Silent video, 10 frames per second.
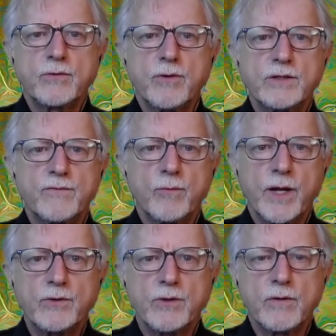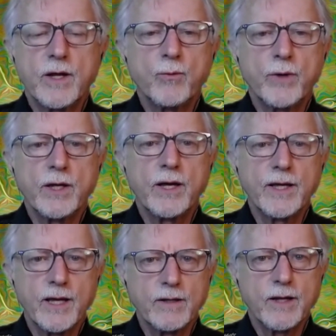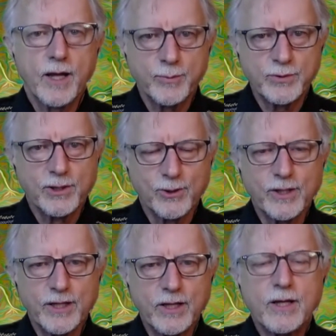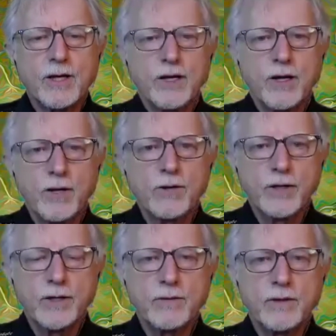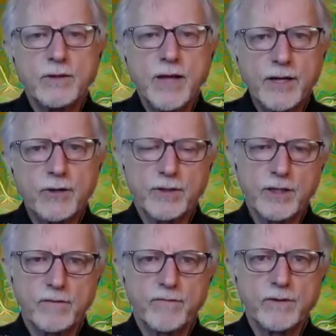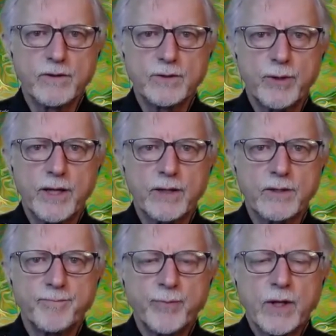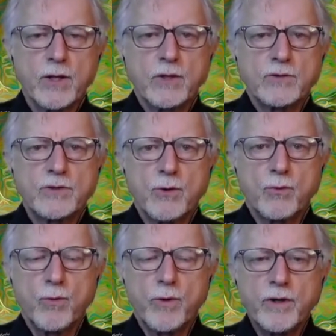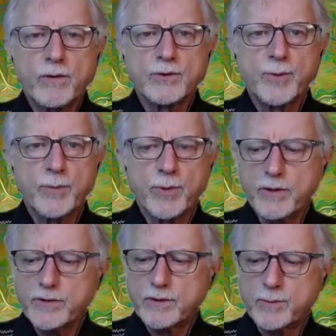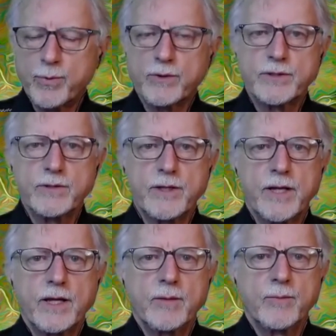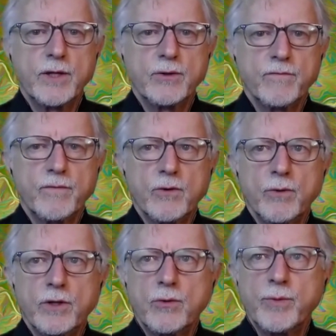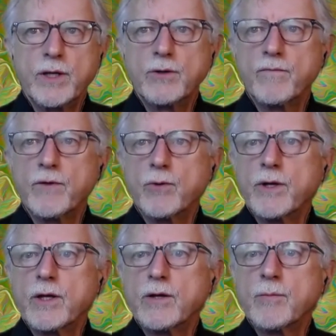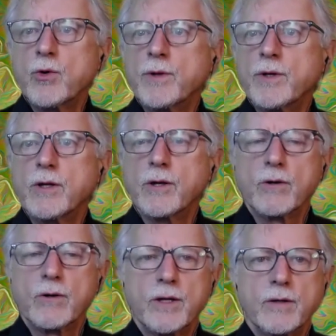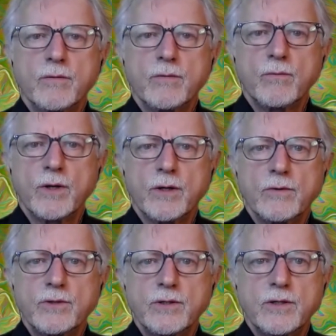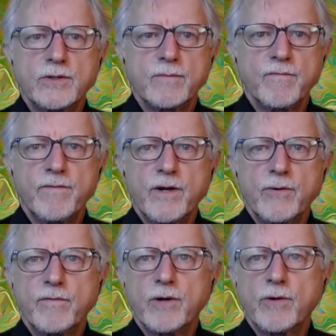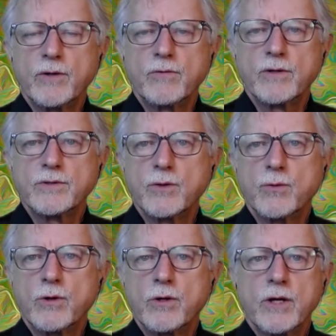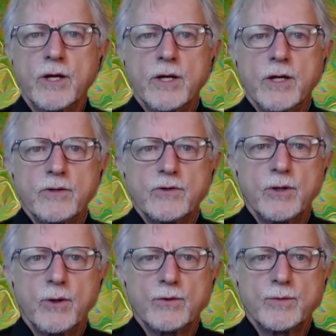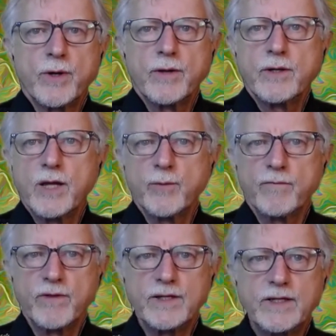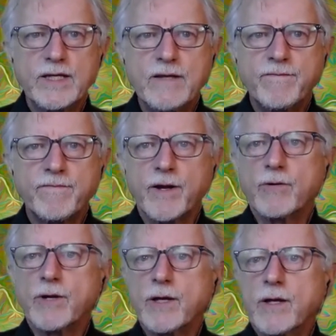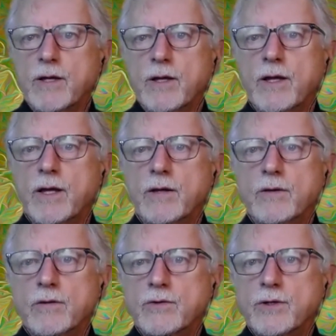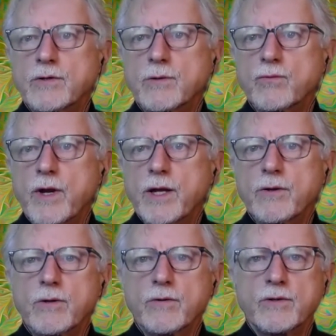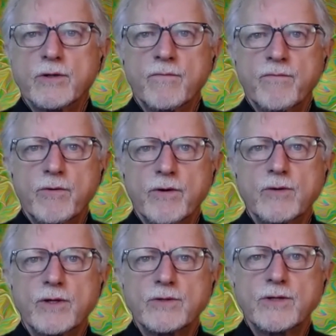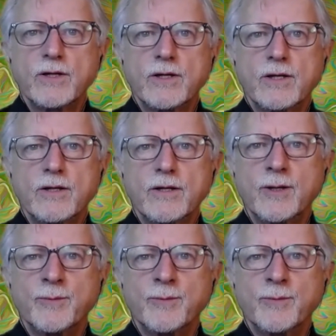transformation that we, again, absolutely are in dire need of on this planet. So one of those people is the person that I am going to be interviewing in a moment here, and she does some very, very interesting work. She goes by the name of the Teafaerie, and she's a writer. There's very interesting little